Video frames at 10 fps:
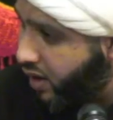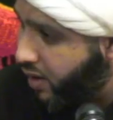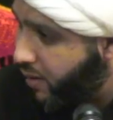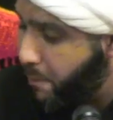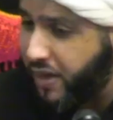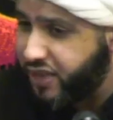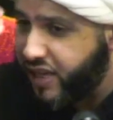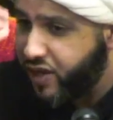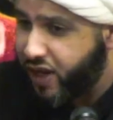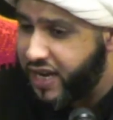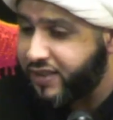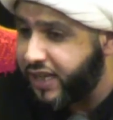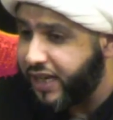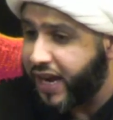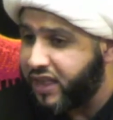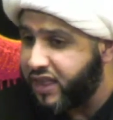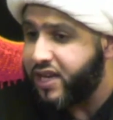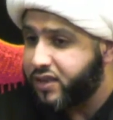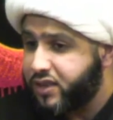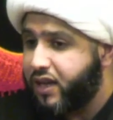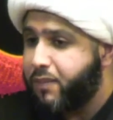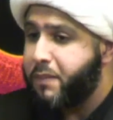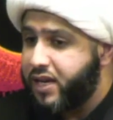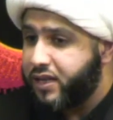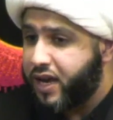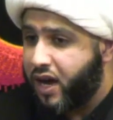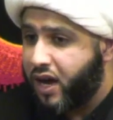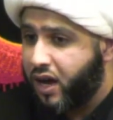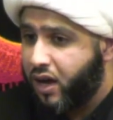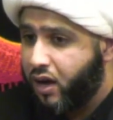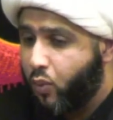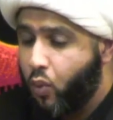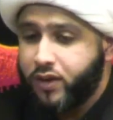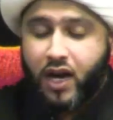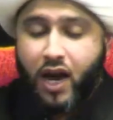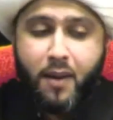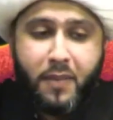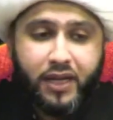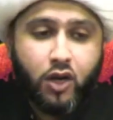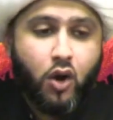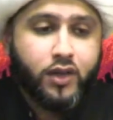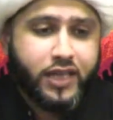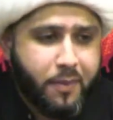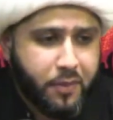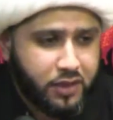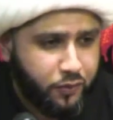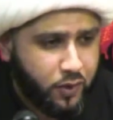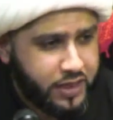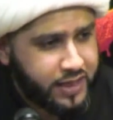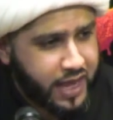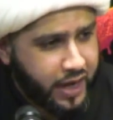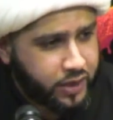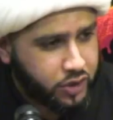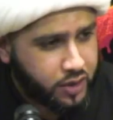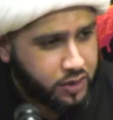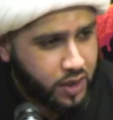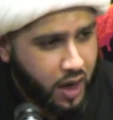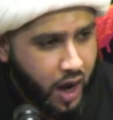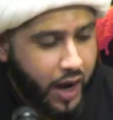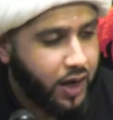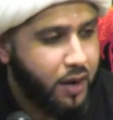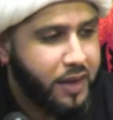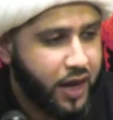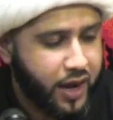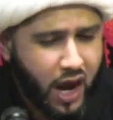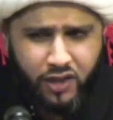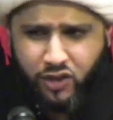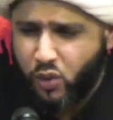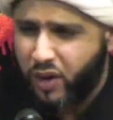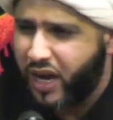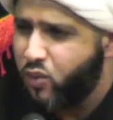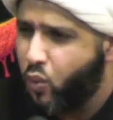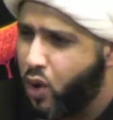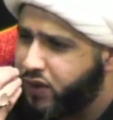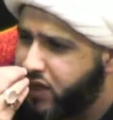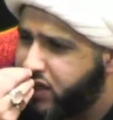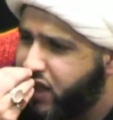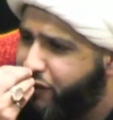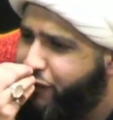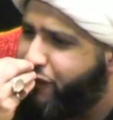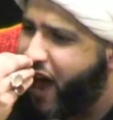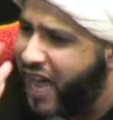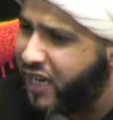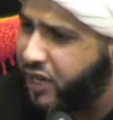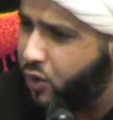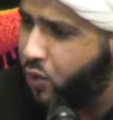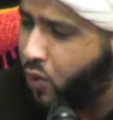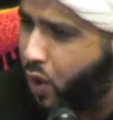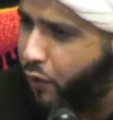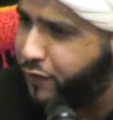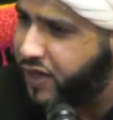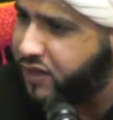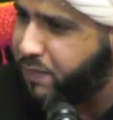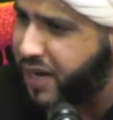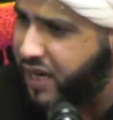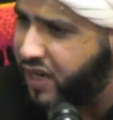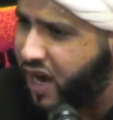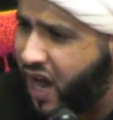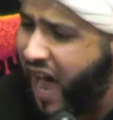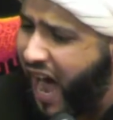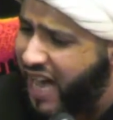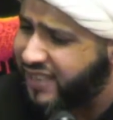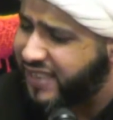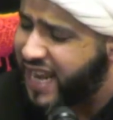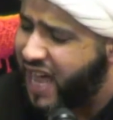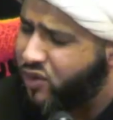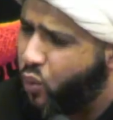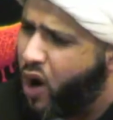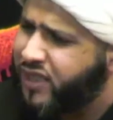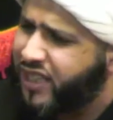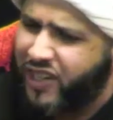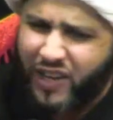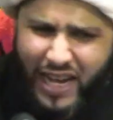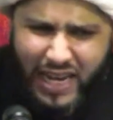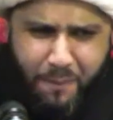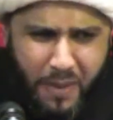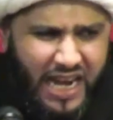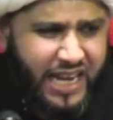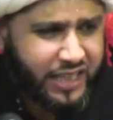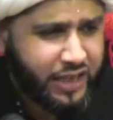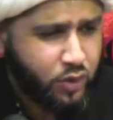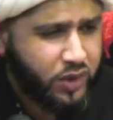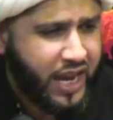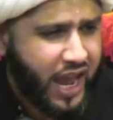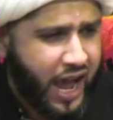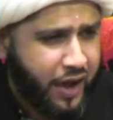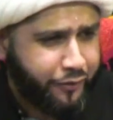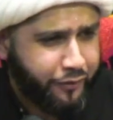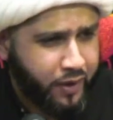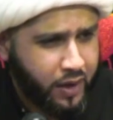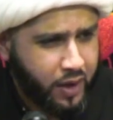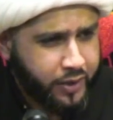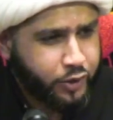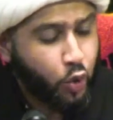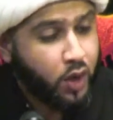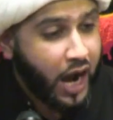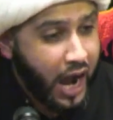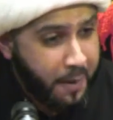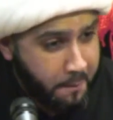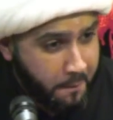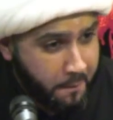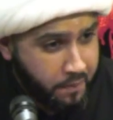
materialistic atheistic media would come and condemn us for these actions. I come and I ask you again, what is the value of this media? Aslan, what credibility do they have to come